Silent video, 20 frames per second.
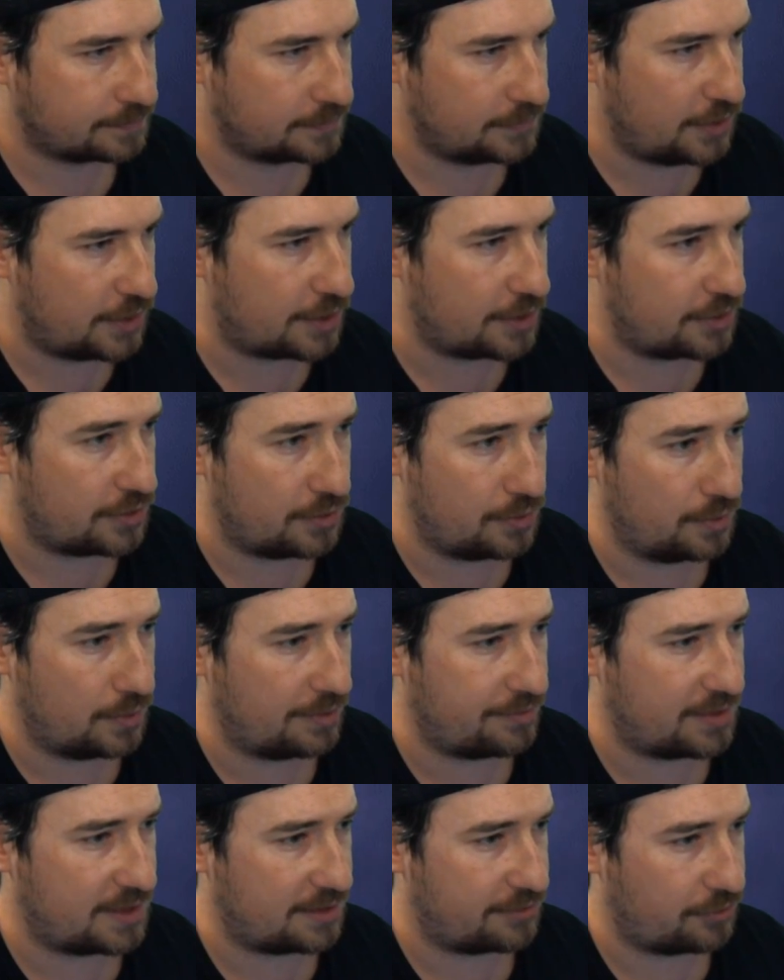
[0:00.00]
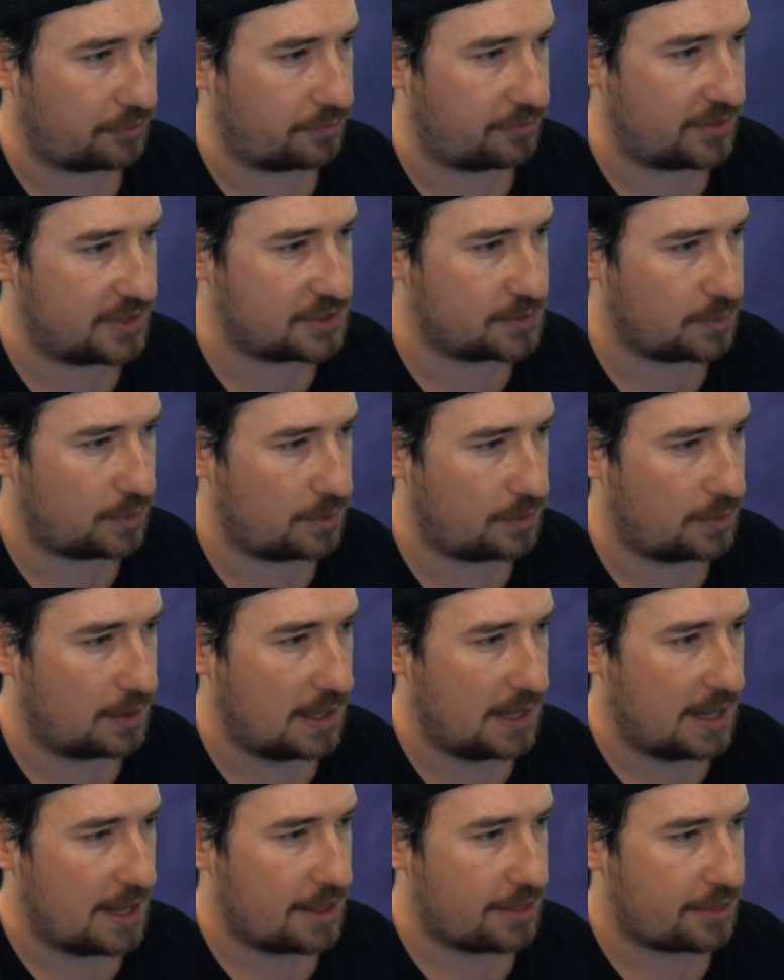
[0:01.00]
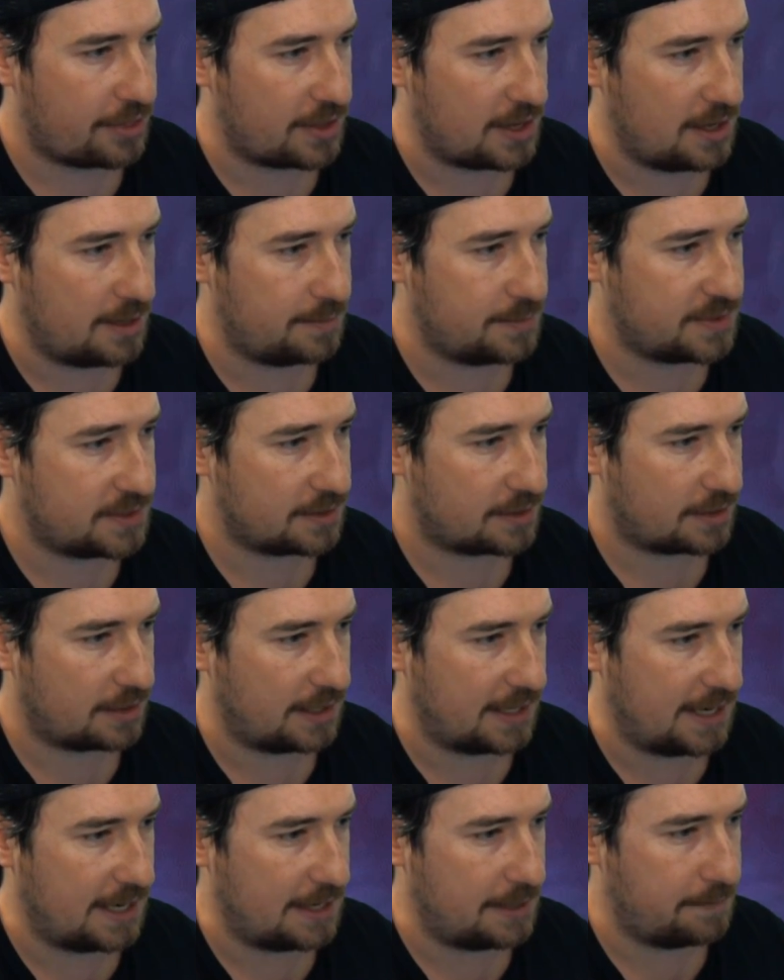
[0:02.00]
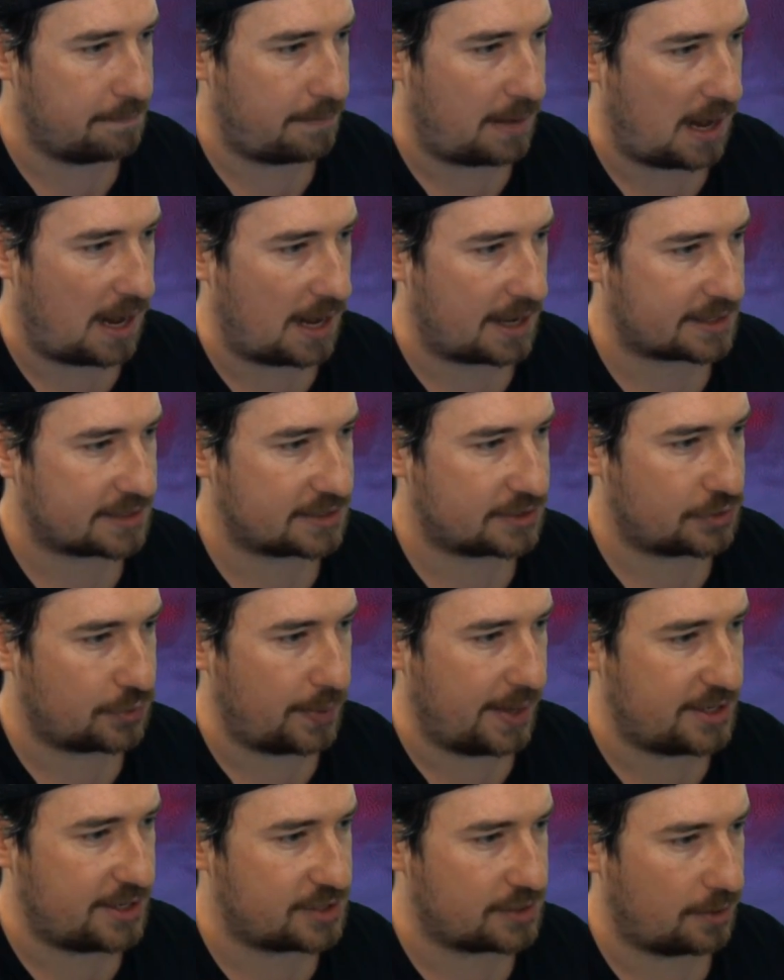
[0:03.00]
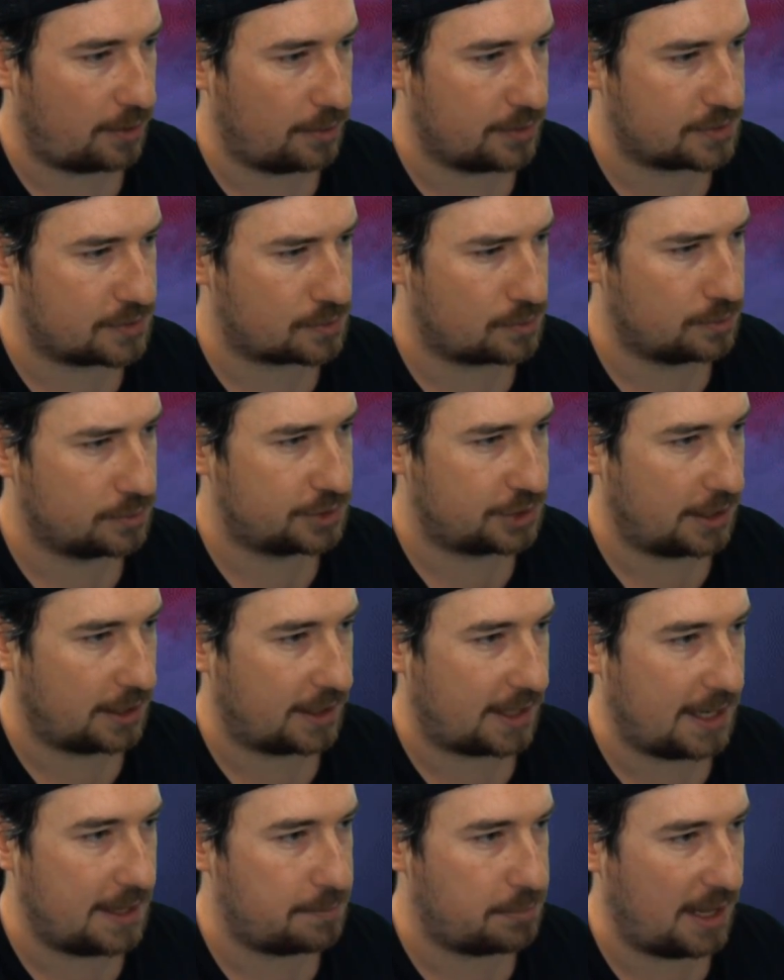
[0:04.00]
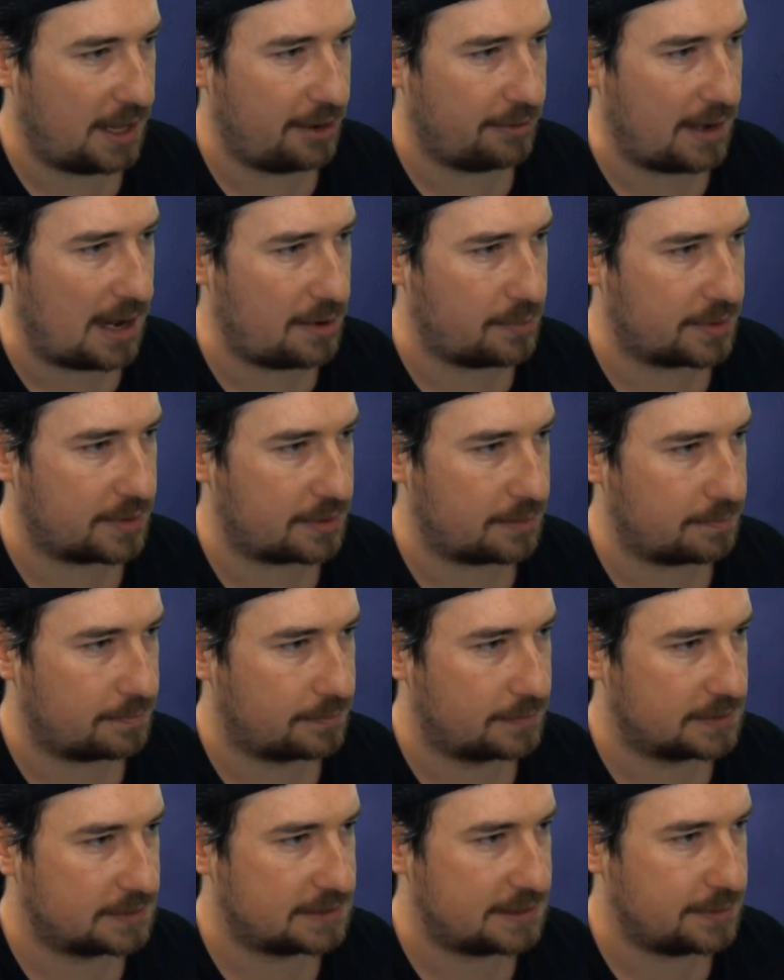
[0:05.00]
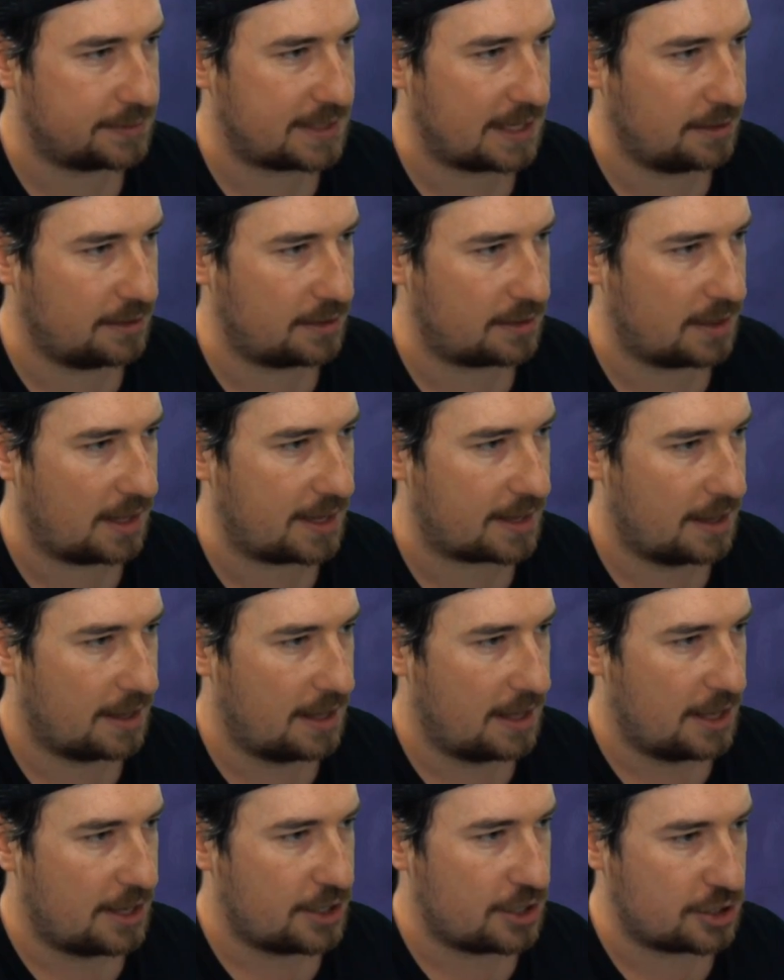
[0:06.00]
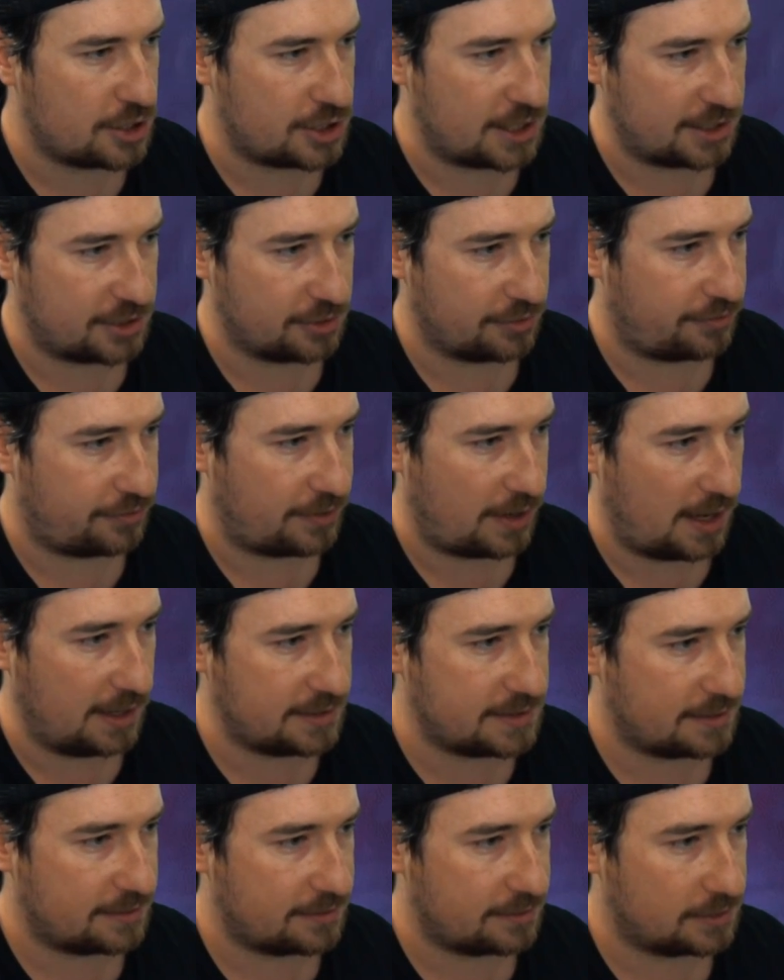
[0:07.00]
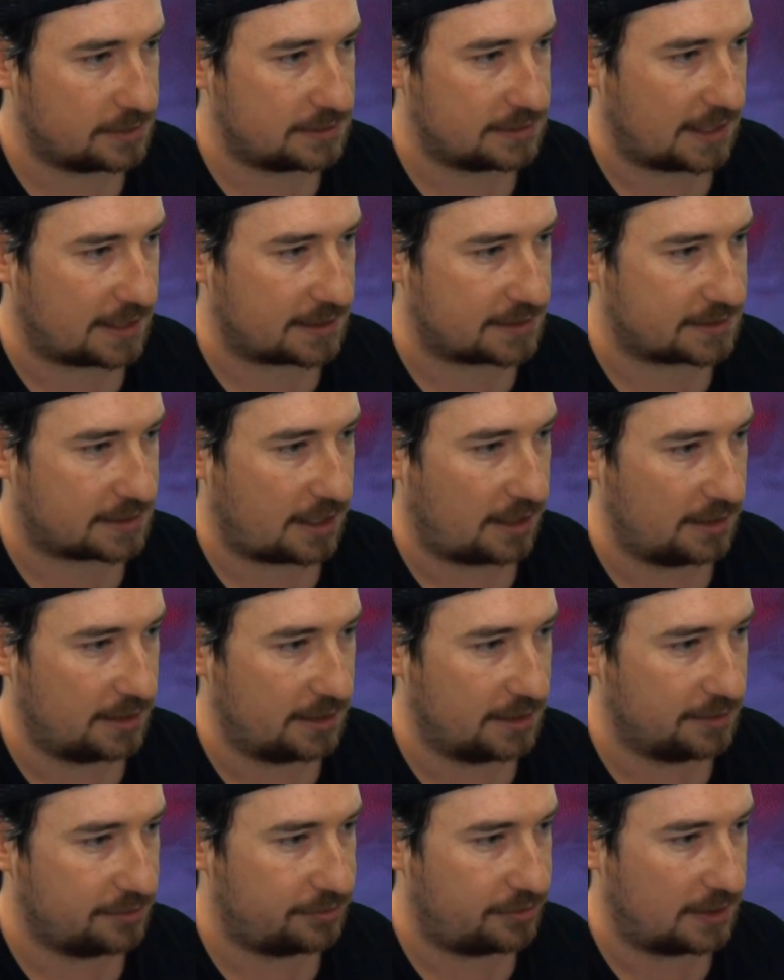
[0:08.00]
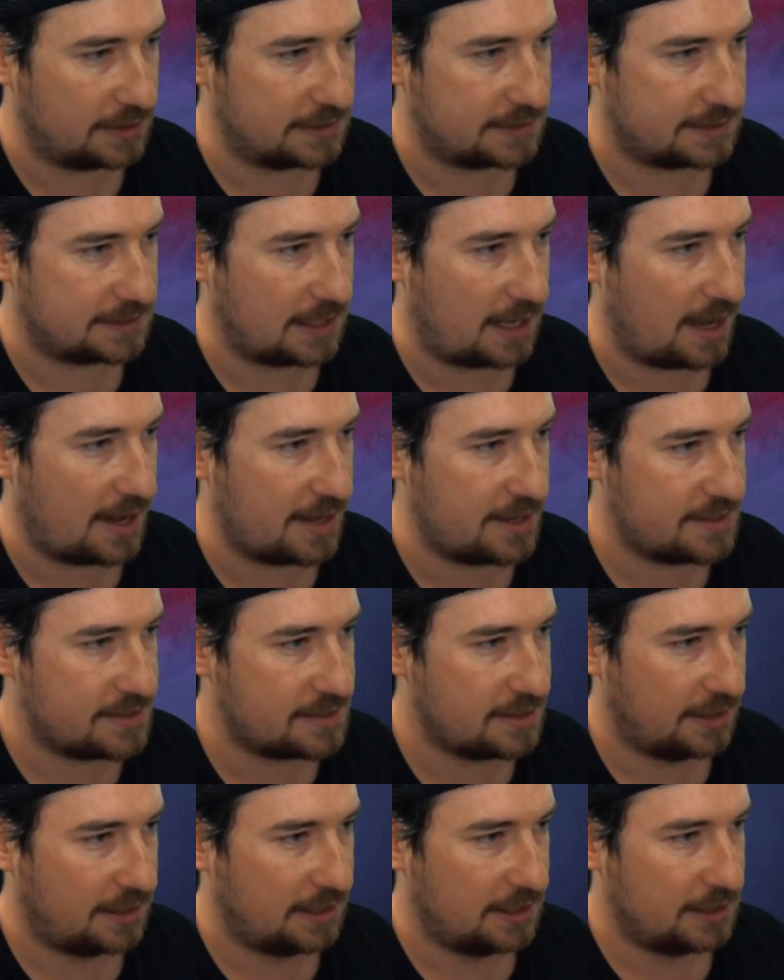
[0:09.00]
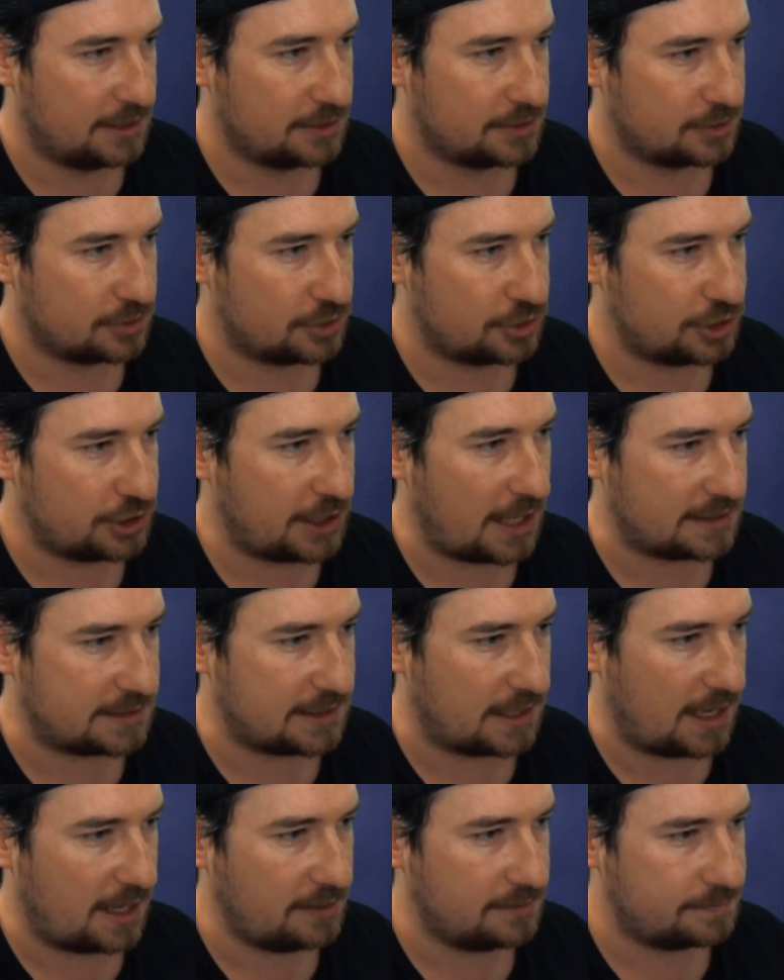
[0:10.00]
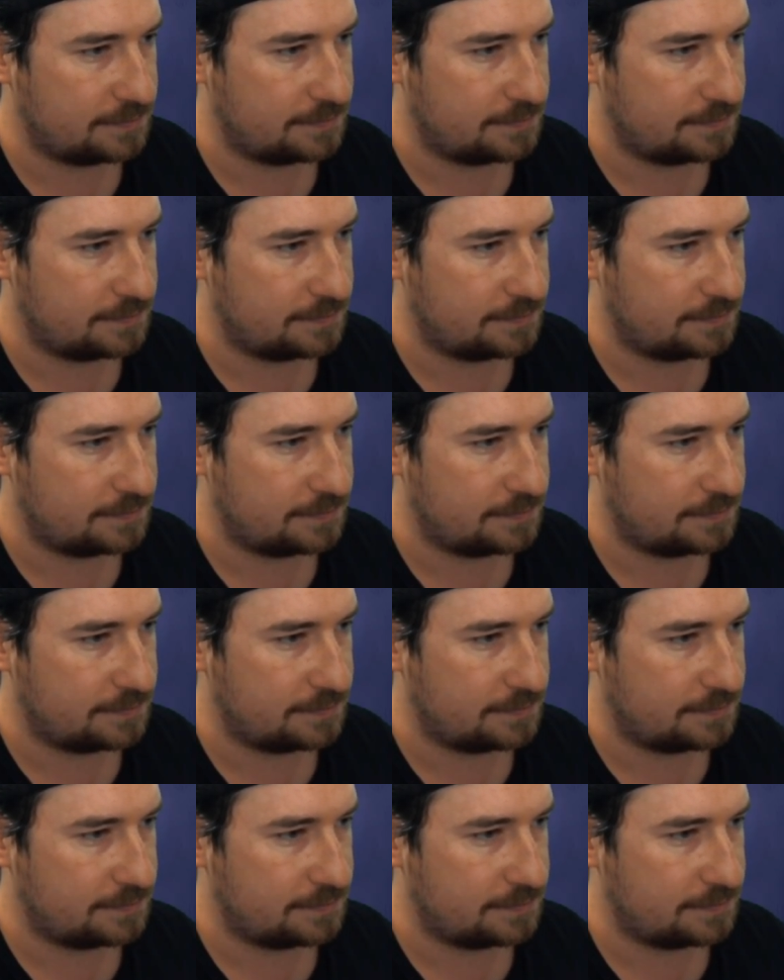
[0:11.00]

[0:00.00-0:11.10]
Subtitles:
You can do everything from visual, themes, clean, box, Twitch, old school, chunky. Play around with them. See what they look like. You can change your font, text color, font size, chatta.